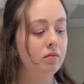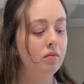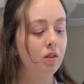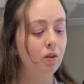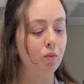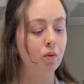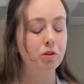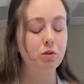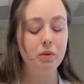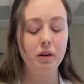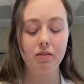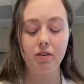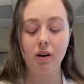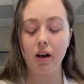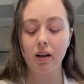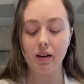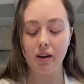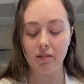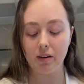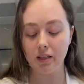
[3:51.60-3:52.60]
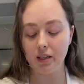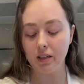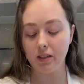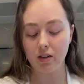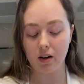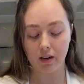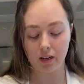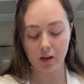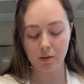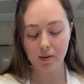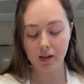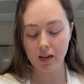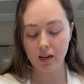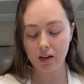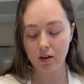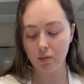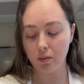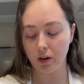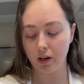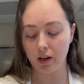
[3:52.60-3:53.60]
Once we have gotten everything
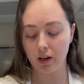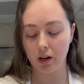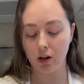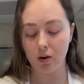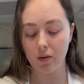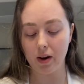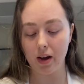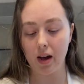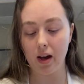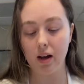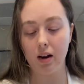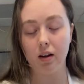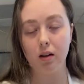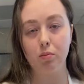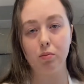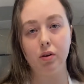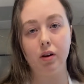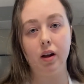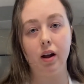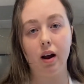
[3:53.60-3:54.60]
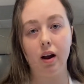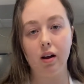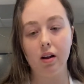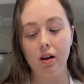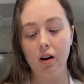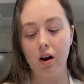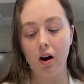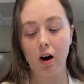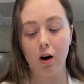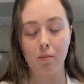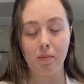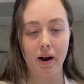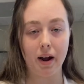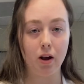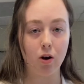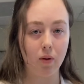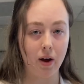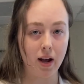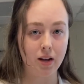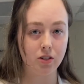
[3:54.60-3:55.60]
documented, we're going to go ahead and put our
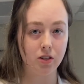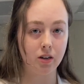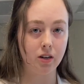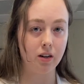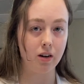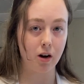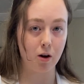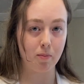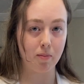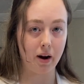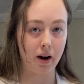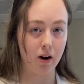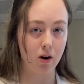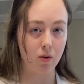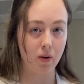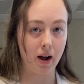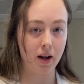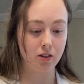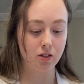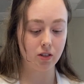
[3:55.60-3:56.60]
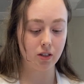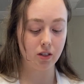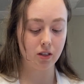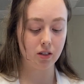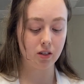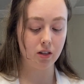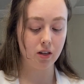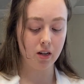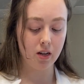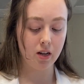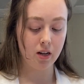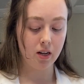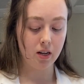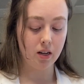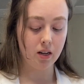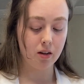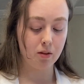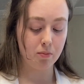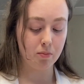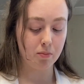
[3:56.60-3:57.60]
biohazard in our biohazard
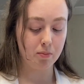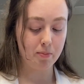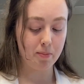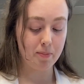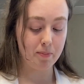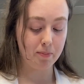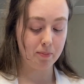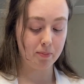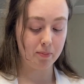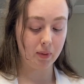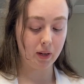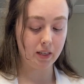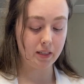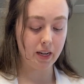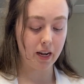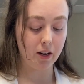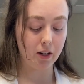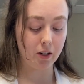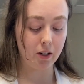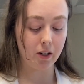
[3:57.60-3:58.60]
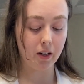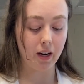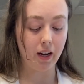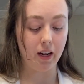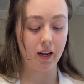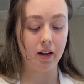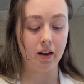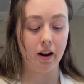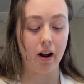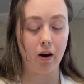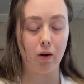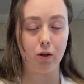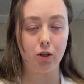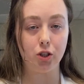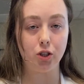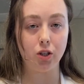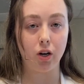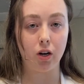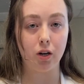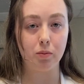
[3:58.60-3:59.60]
container and our
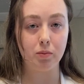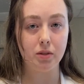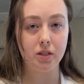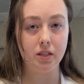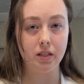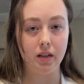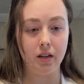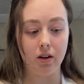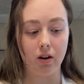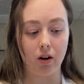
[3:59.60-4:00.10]
sharps in